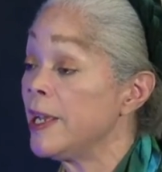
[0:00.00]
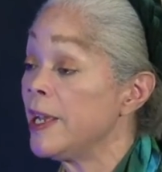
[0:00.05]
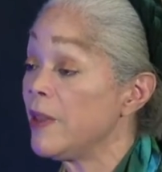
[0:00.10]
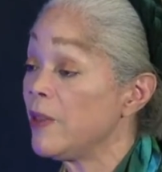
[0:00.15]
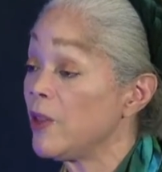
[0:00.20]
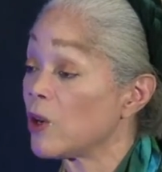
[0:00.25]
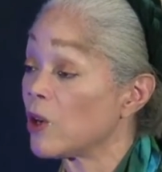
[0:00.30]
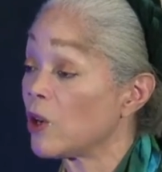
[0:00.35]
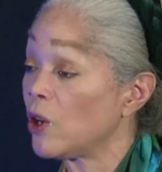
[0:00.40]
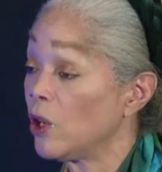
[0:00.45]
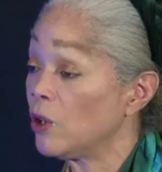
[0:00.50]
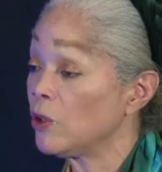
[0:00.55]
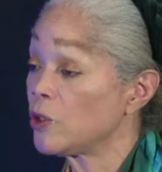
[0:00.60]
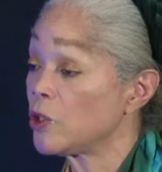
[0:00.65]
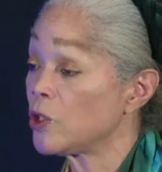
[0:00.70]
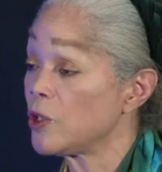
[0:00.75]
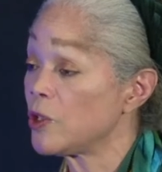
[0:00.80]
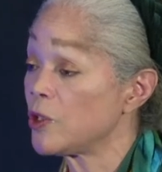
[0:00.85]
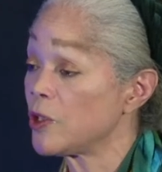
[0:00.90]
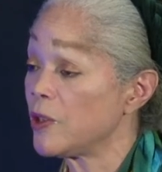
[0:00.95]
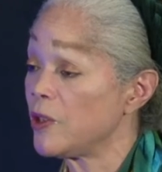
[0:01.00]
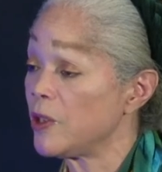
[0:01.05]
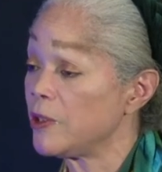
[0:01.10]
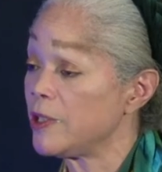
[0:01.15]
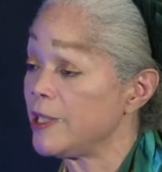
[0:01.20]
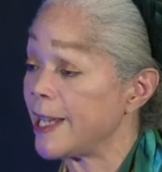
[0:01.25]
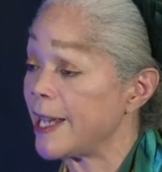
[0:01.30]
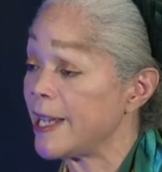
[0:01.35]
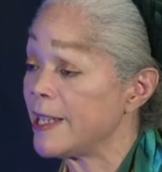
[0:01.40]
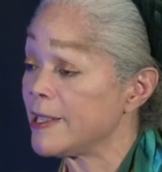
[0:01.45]
Their cultures and their
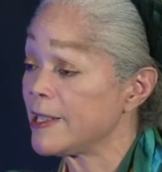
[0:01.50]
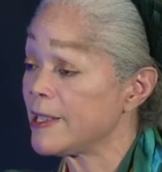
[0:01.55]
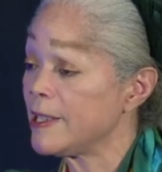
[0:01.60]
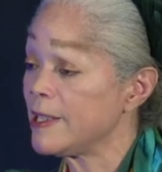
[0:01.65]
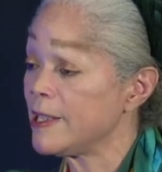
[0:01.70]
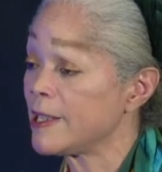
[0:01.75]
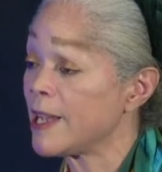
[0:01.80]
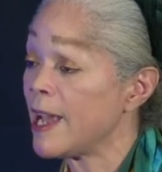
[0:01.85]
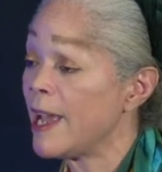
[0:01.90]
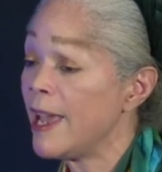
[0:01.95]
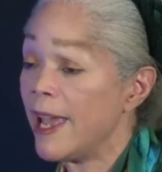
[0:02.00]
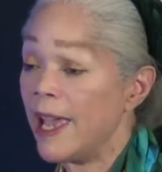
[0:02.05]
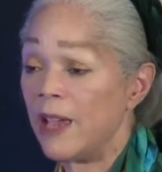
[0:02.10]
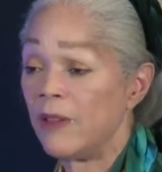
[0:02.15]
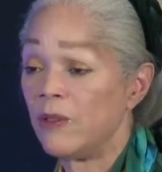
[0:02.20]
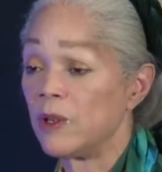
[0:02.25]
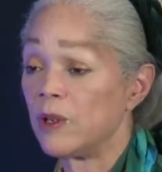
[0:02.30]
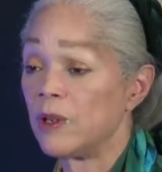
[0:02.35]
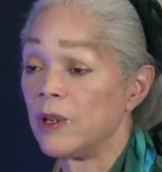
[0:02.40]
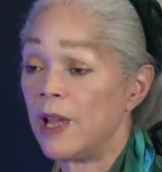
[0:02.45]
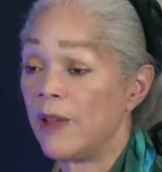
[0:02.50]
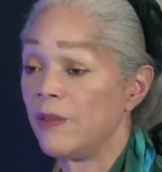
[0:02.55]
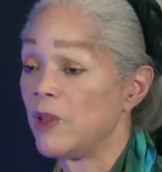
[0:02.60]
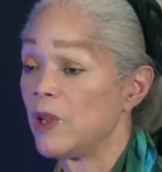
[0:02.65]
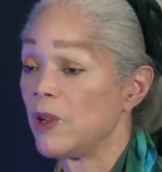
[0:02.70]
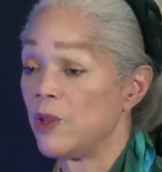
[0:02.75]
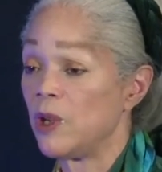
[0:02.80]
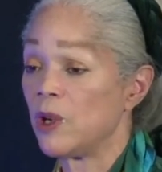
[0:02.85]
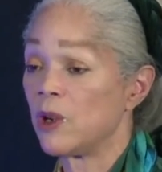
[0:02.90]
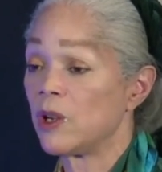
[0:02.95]
dances and
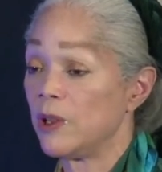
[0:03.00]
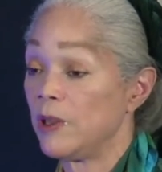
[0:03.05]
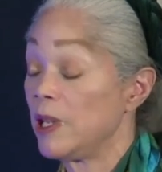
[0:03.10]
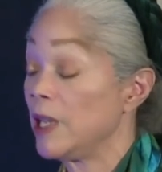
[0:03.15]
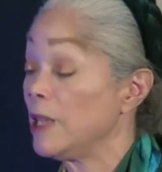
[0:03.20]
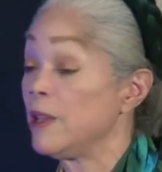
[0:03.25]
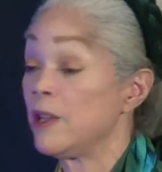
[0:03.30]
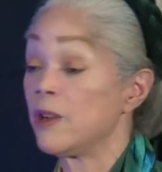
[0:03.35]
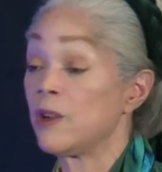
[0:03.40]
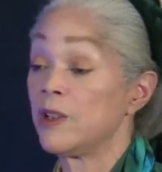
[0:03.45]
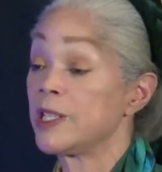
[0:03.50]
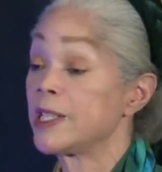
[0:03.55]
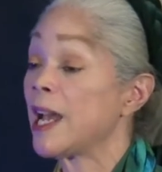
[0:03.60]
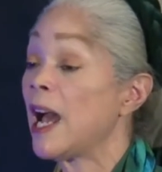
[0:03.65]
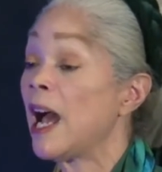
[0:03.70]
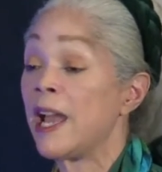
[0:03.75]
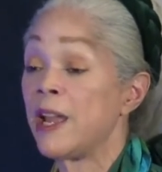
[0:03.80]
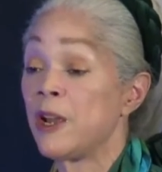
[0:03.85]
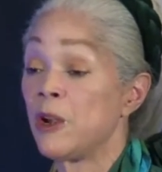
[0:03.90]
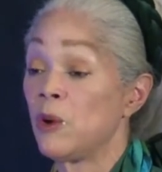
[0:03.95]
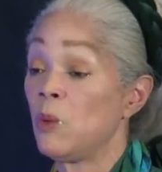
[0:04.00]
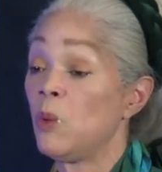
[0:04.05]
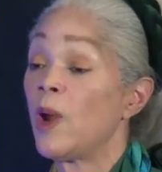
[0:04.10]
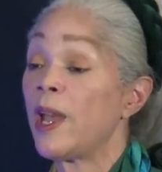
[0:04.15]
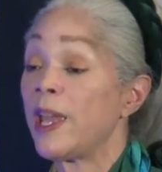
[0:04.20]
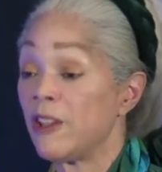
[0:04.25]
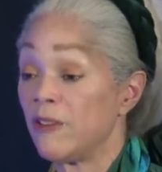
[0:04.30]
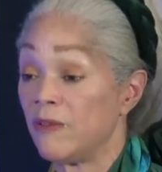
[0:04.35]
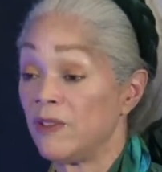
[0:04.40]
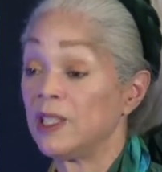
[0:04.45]
their entire
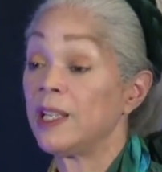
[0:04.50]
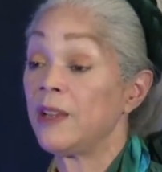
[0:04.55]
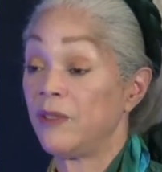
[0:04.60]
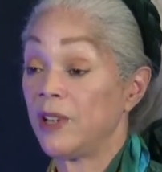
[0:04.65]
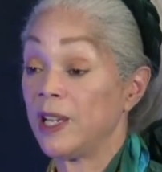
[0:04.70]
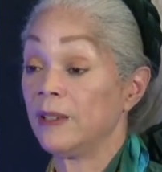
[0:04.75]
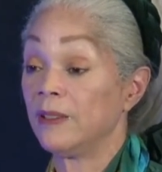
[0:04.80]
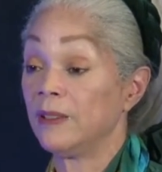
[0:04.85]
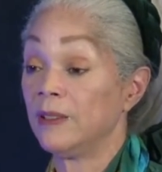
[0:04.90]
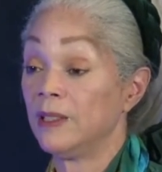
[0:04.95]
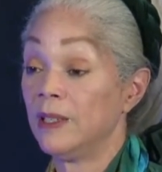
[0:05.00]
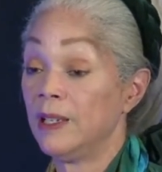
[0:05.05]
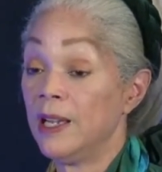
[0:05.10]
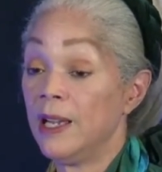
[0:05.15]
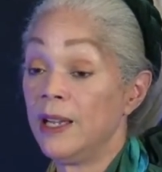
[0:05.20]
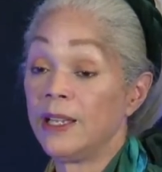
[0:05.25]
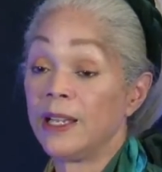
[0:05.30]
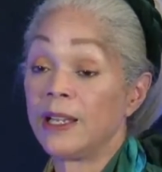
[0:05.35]
way of living. They